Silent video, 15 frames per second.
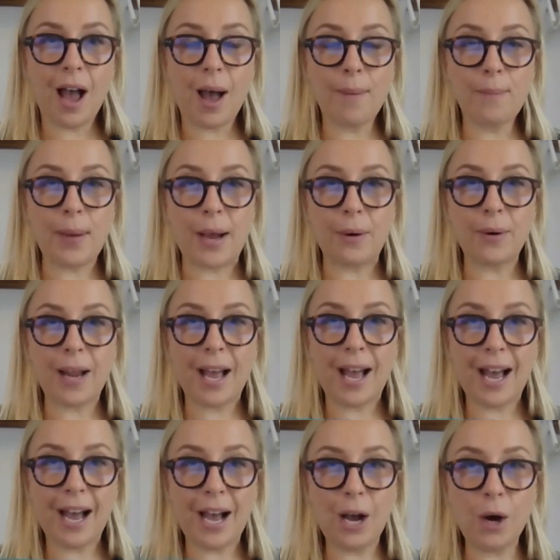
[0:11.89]
about
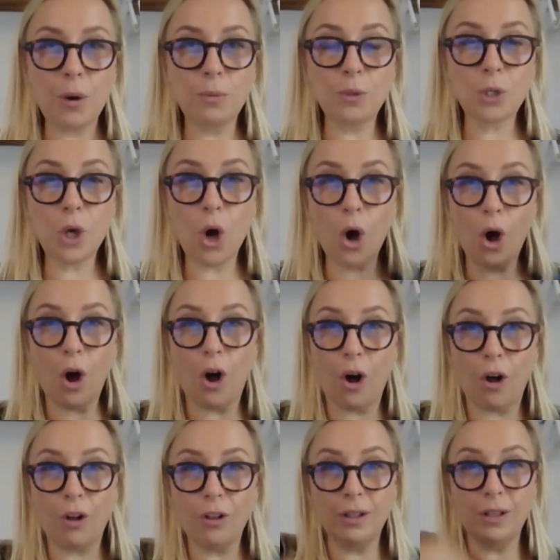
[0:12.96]
how
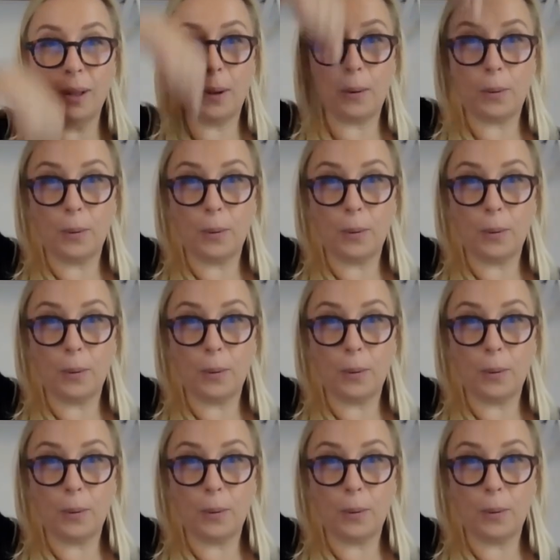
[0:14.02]
tall